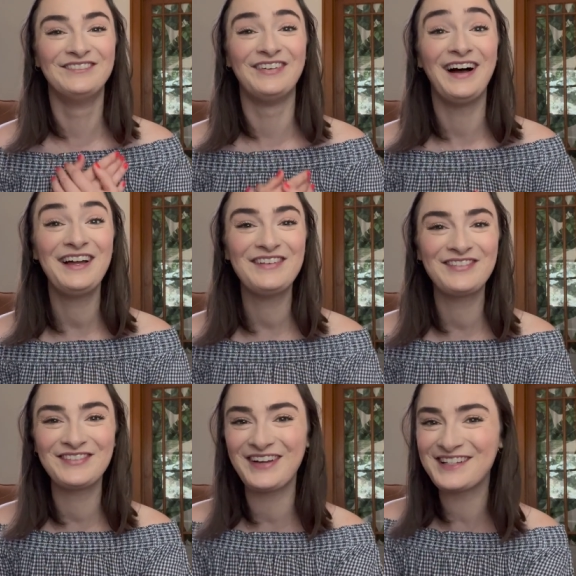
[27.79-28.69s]
bought
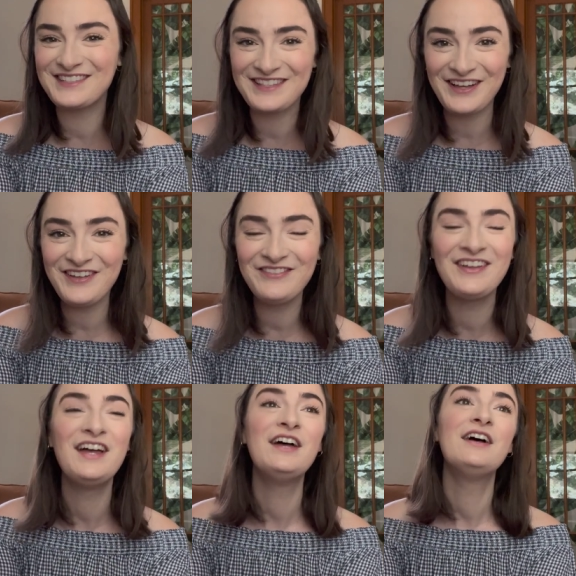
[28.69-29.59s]
for myself
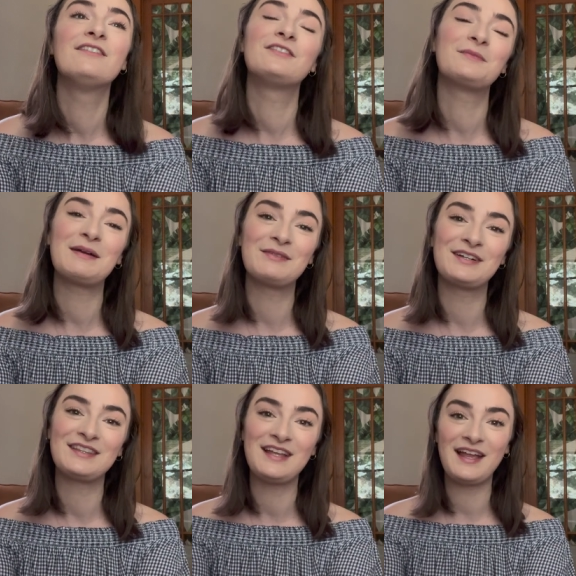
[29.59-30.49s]
for my
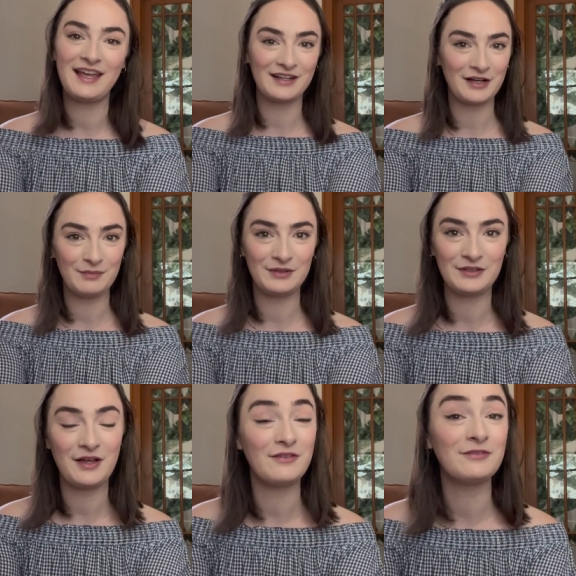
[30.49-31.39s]
birthday and a couple
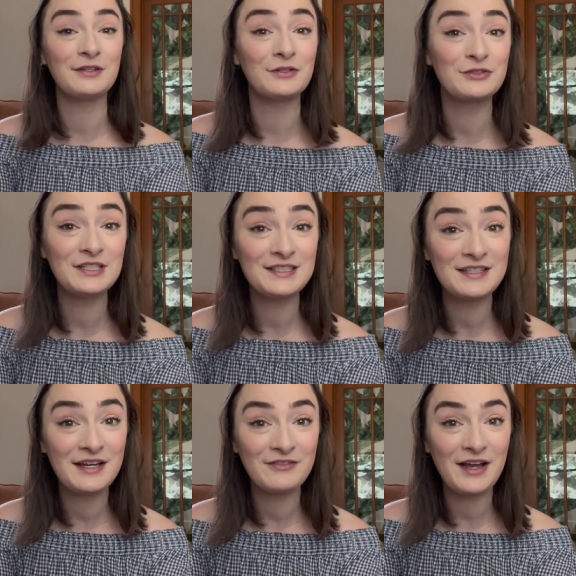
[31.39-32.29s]
of little treats that
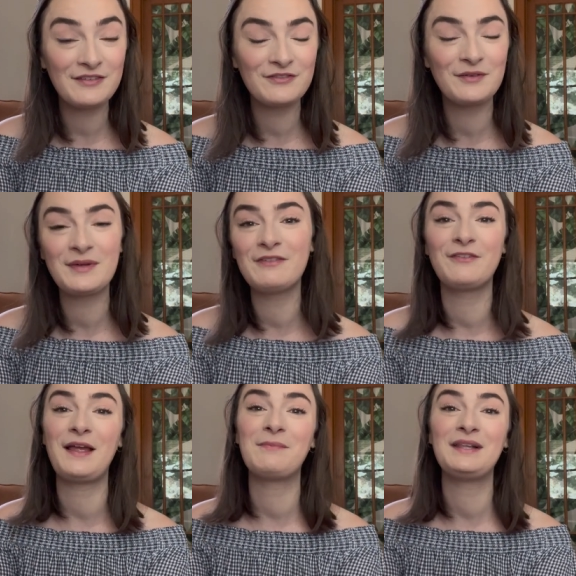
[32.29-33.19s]
I've gotten from my
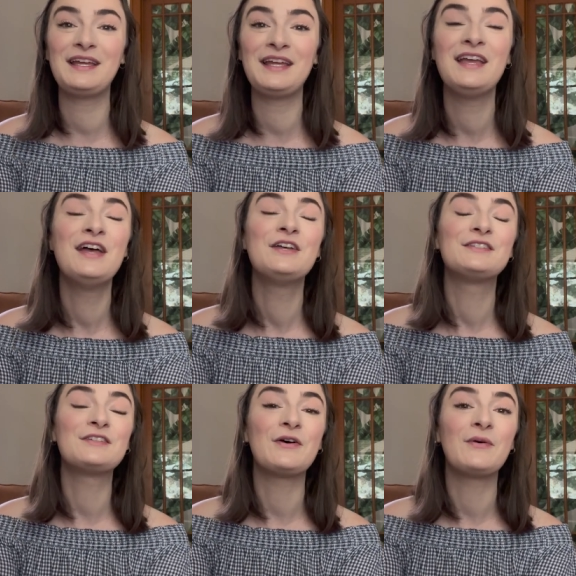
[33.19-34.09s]
family.
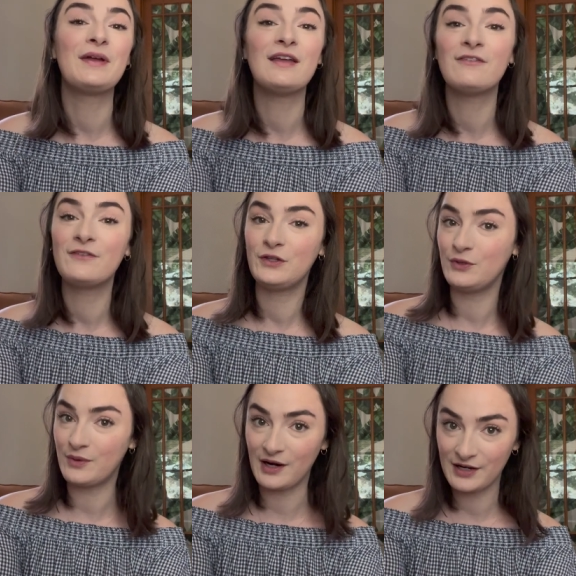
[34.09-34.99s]
So if
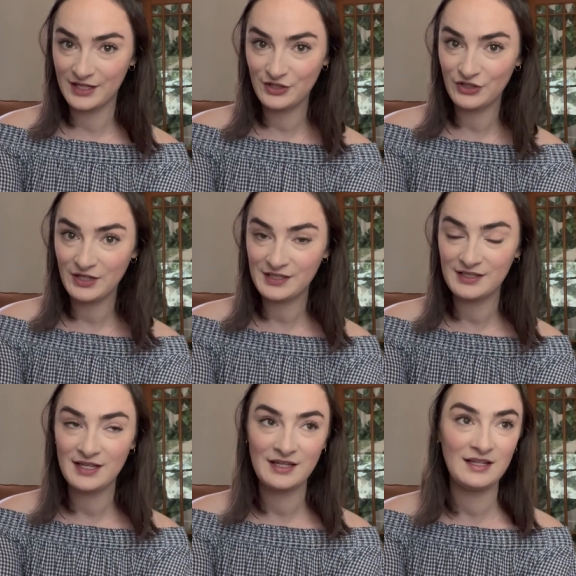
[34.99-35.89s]
you are
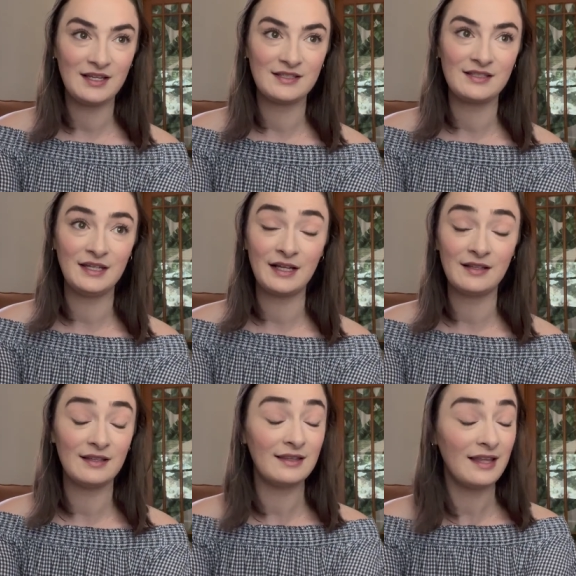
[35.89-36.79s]
interested in seeing
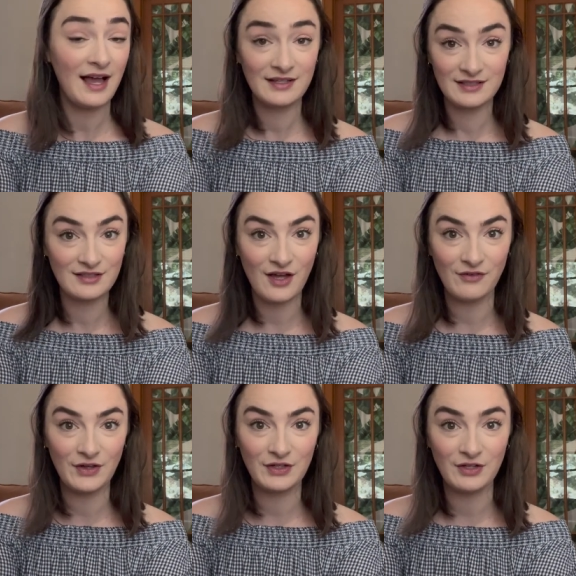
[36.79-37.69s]
lots of
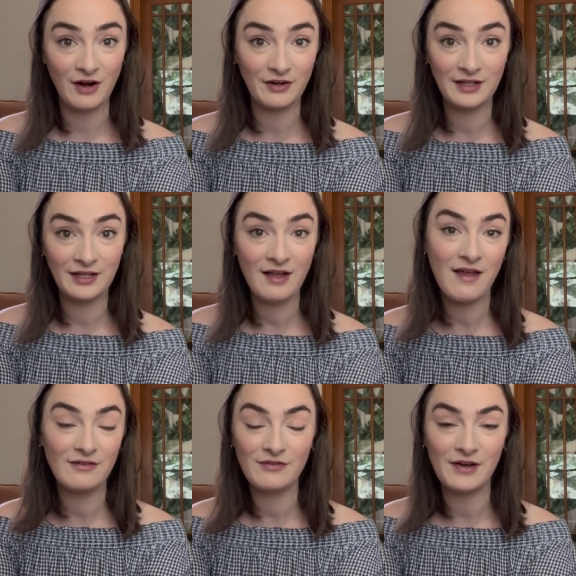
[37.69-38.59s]
yarny
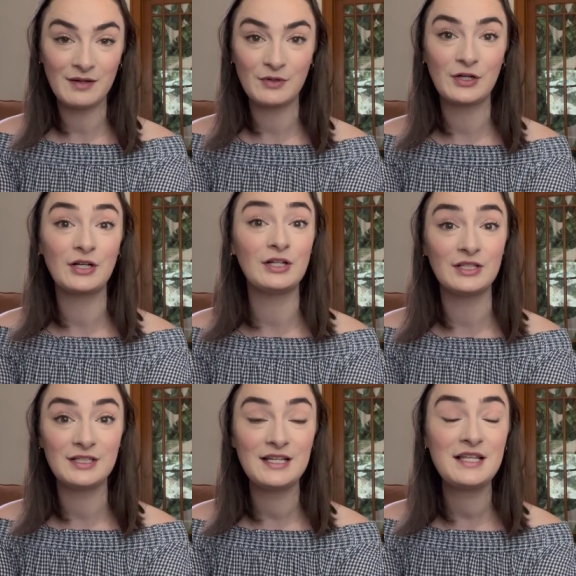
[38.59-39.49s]
and fiber
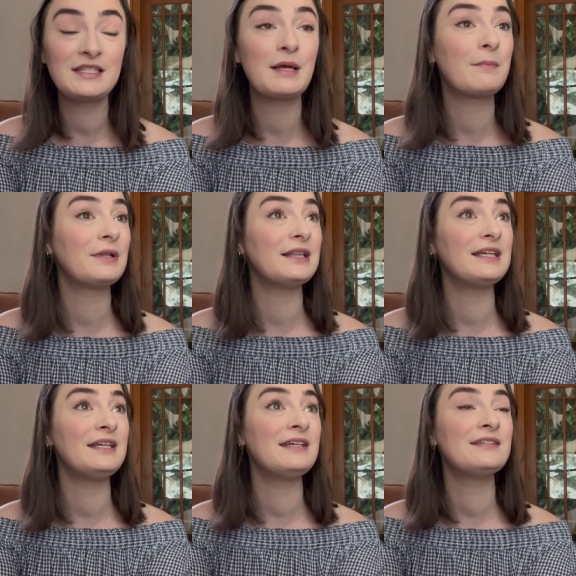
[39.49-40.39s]
goodness,
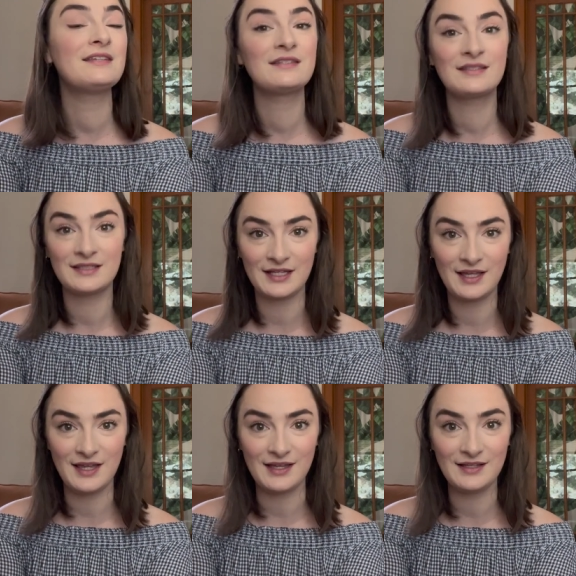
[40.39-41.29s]
please stick
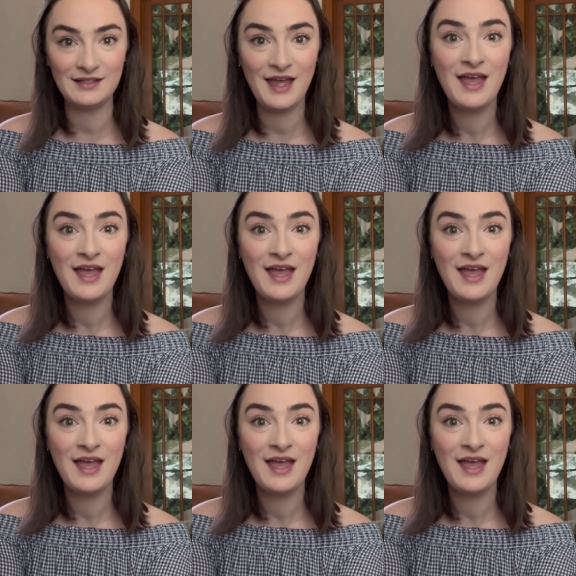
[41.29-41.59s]
in.